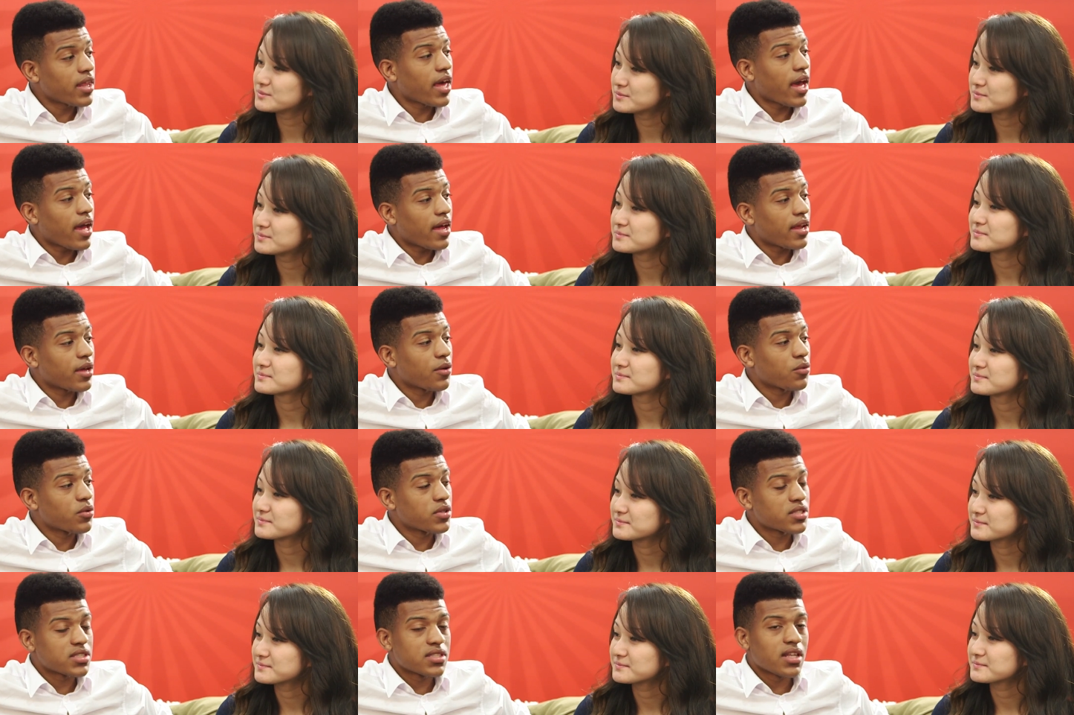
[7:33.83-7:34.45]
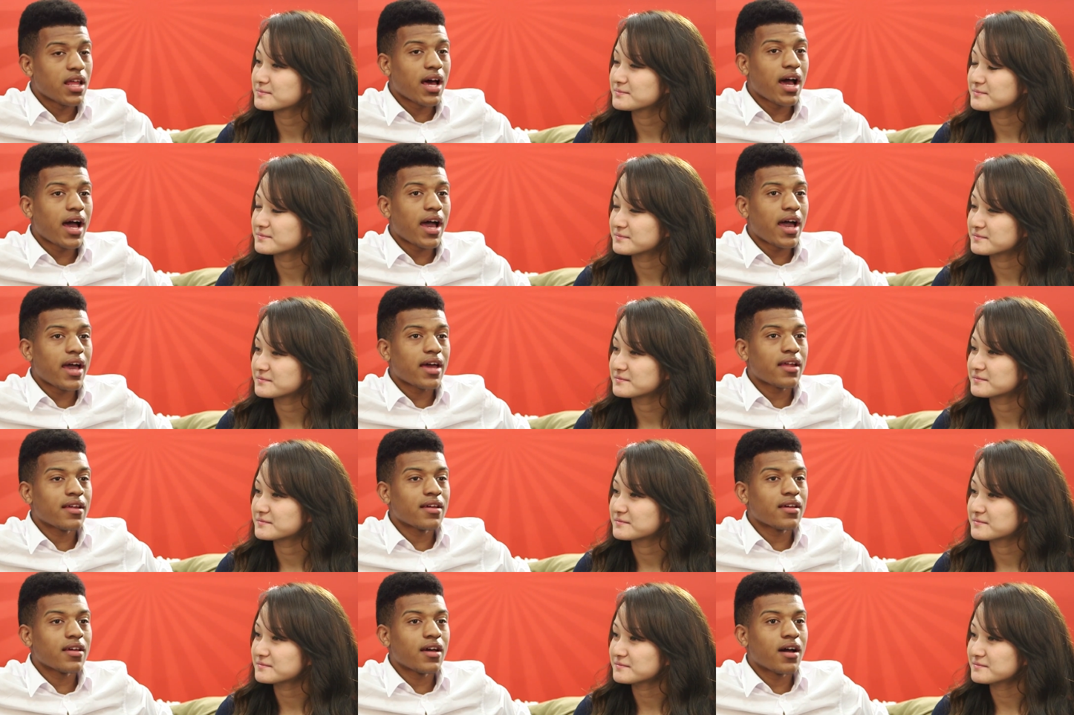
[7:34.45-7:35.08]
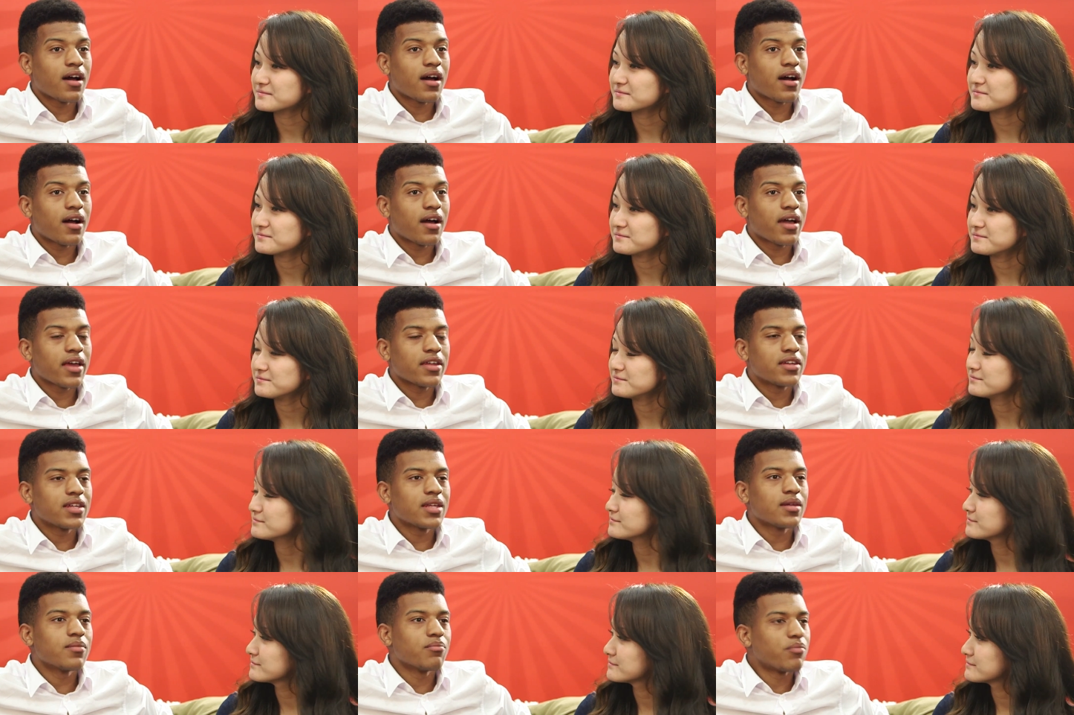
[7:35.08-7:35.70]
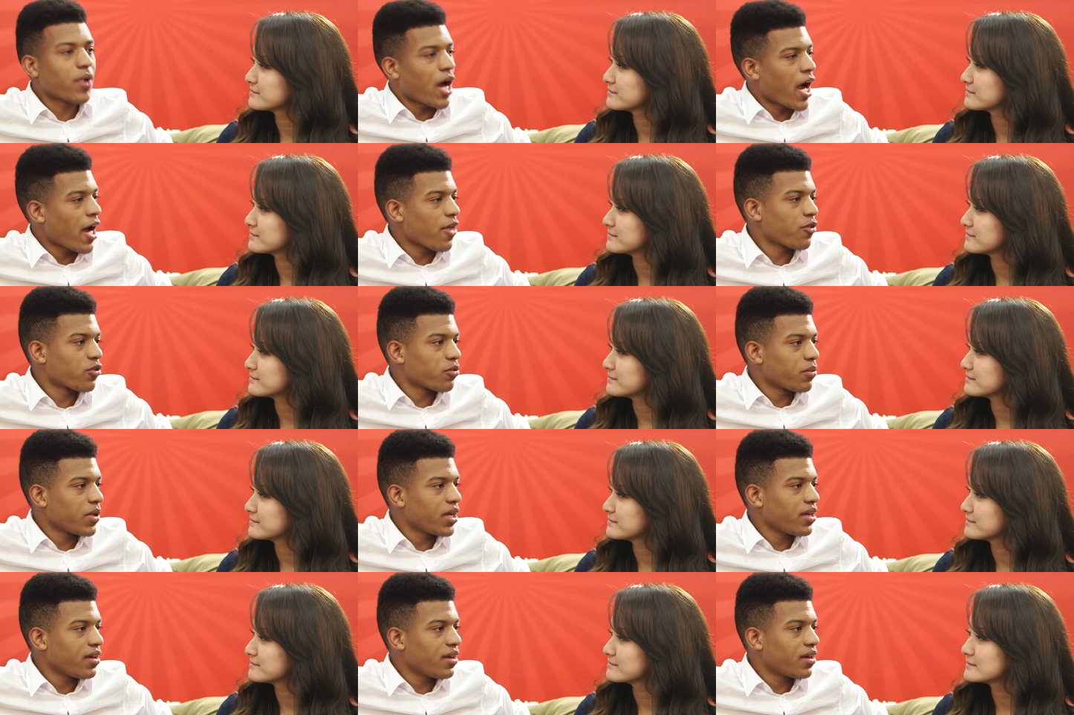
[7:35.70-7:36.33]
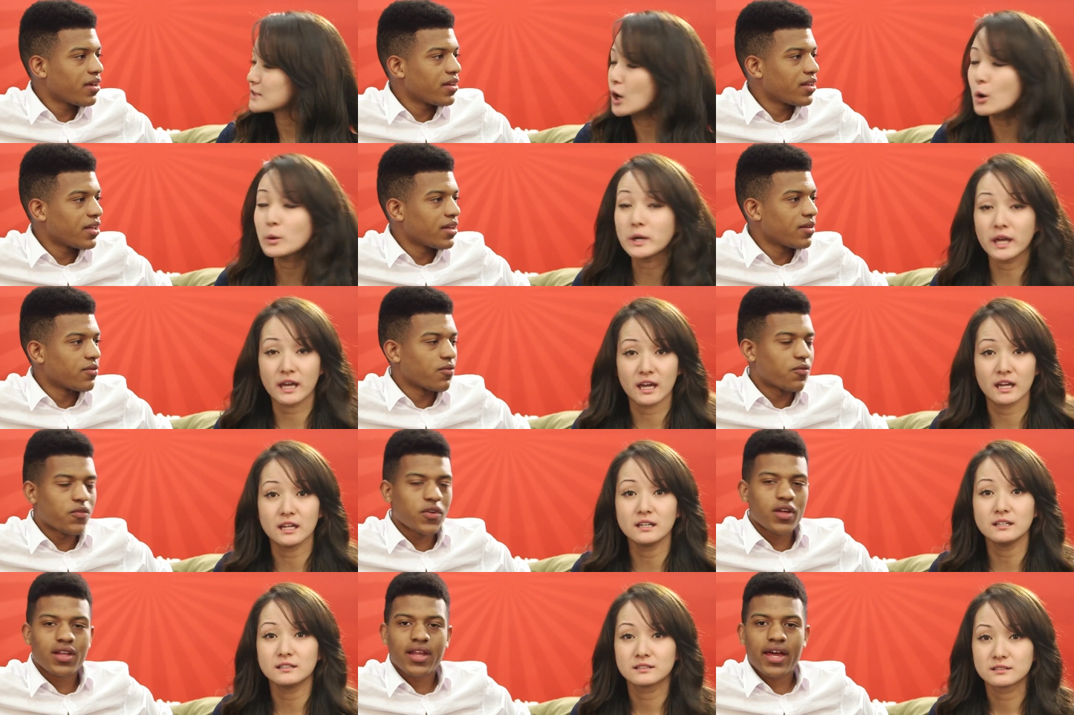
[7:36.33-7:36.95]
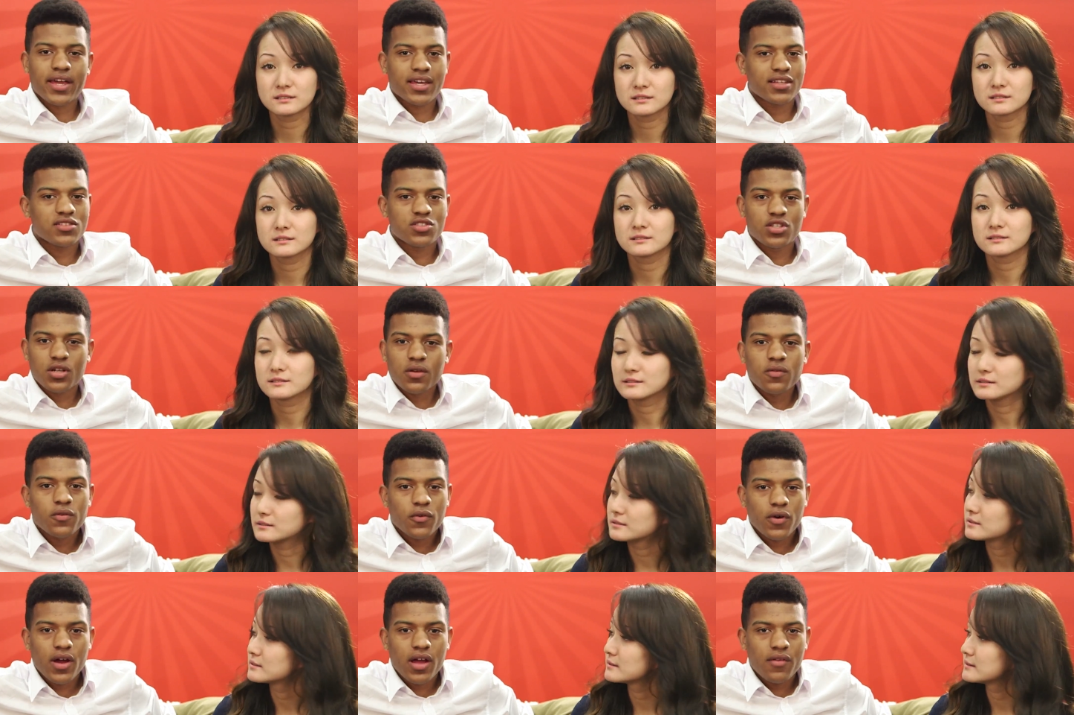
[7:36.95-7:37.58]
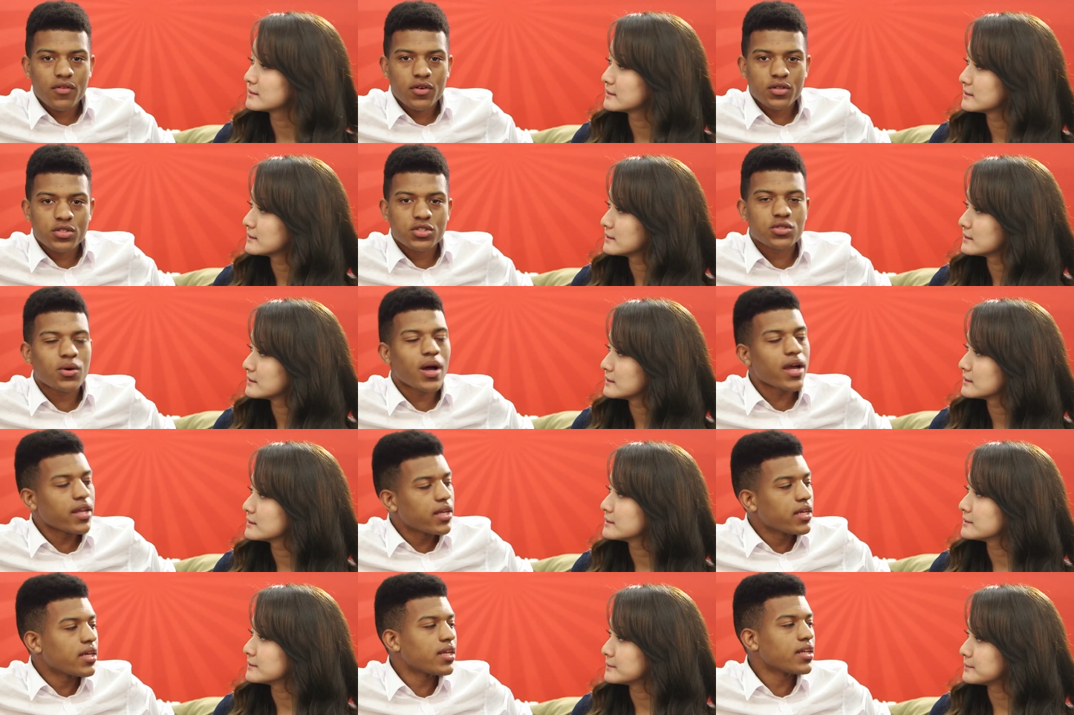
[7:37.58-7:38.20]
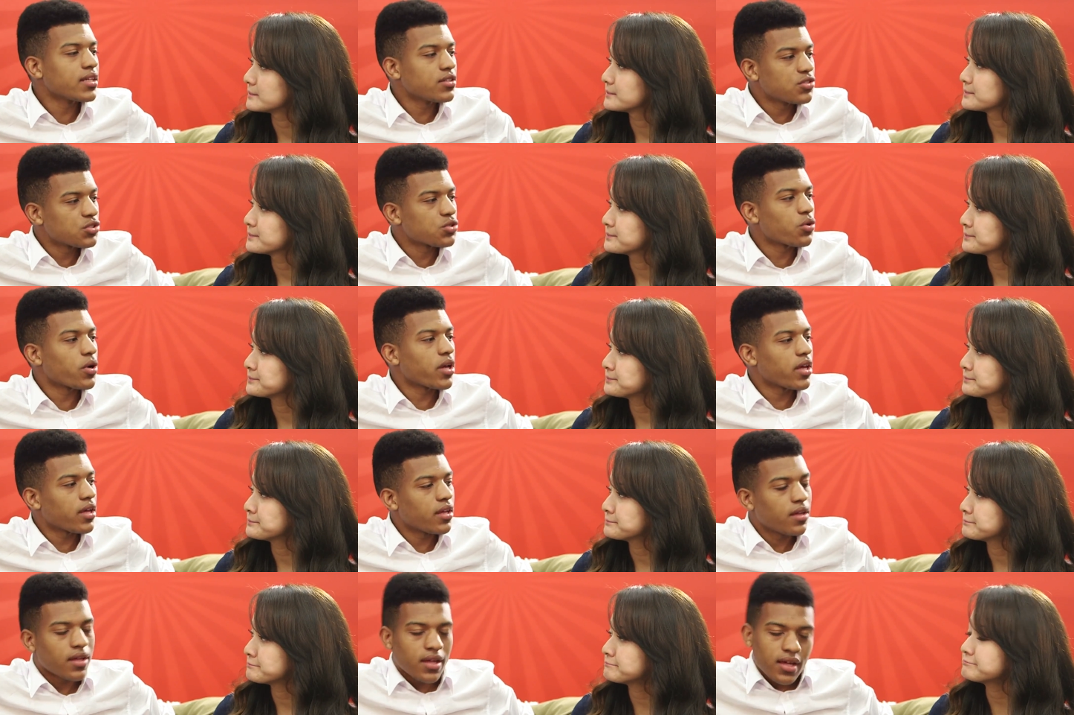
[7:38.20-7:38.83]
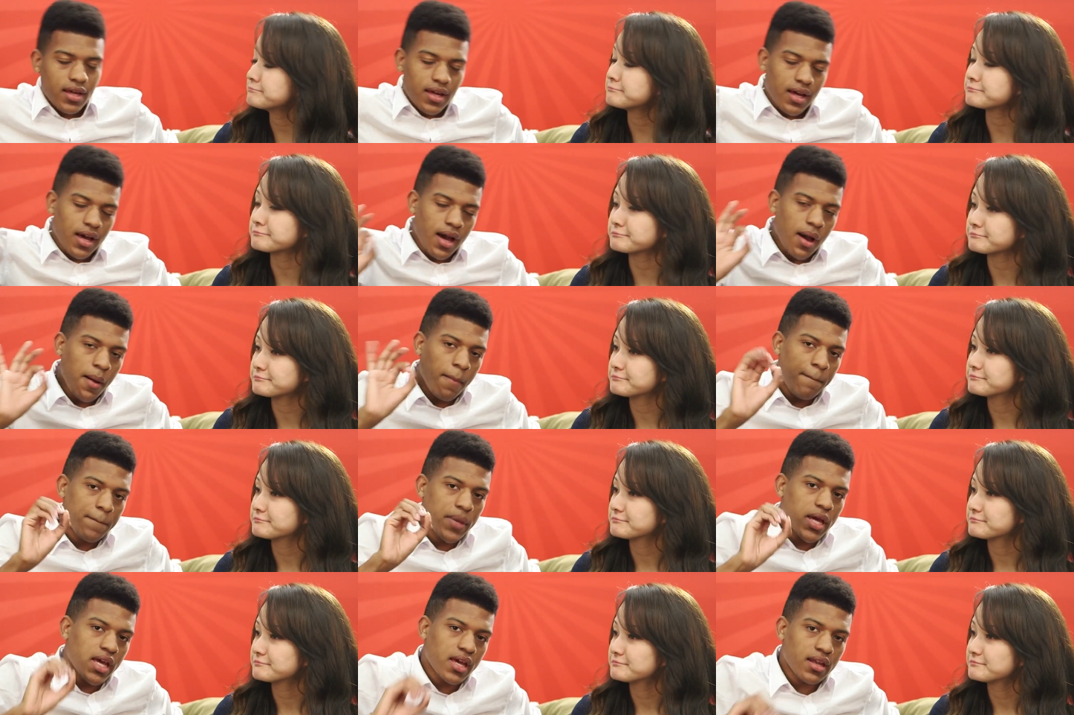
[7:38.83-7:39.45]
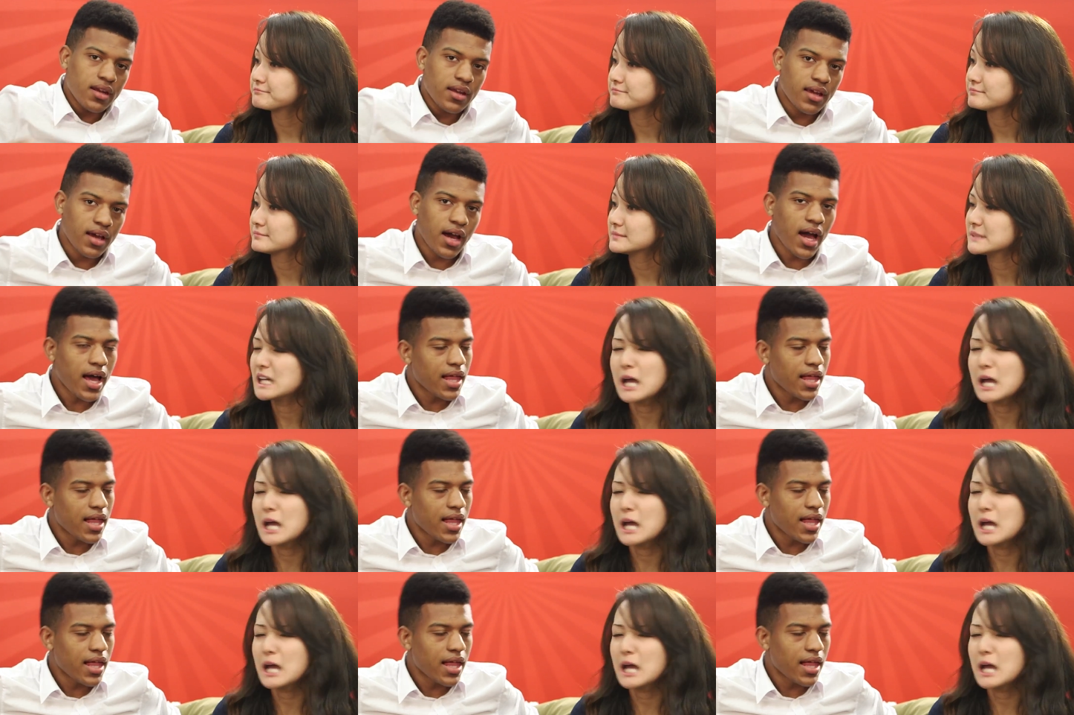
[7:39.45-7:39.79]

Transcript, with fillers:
Speaker 1: that. It was not. Uh, it didn't bother me. It okay. didn't feel like it took forever. So I did enjoy it mm. a bit.